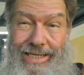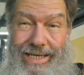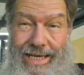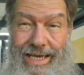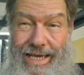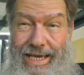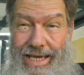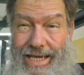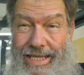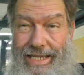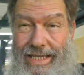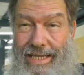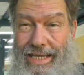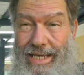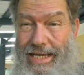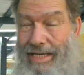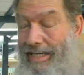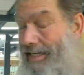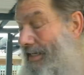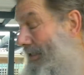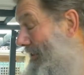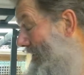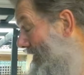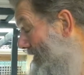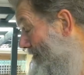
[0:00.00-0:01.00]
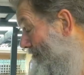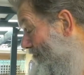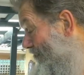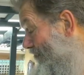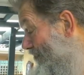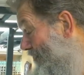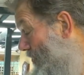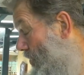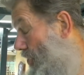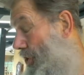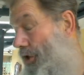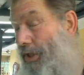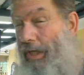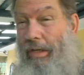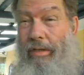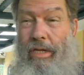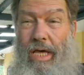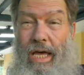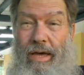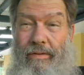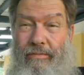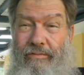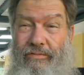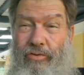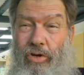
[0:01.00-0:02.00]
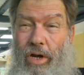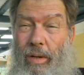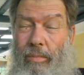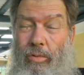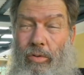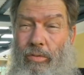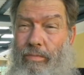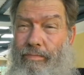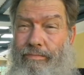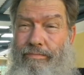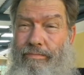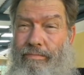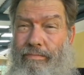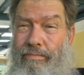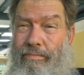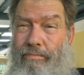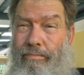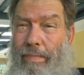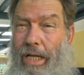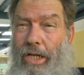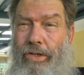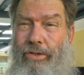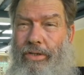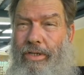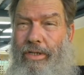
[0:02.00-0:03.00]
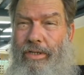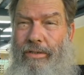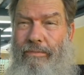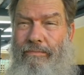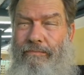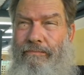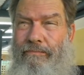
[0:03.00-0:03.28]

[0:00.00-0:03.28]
and just seem to have trouble melting it.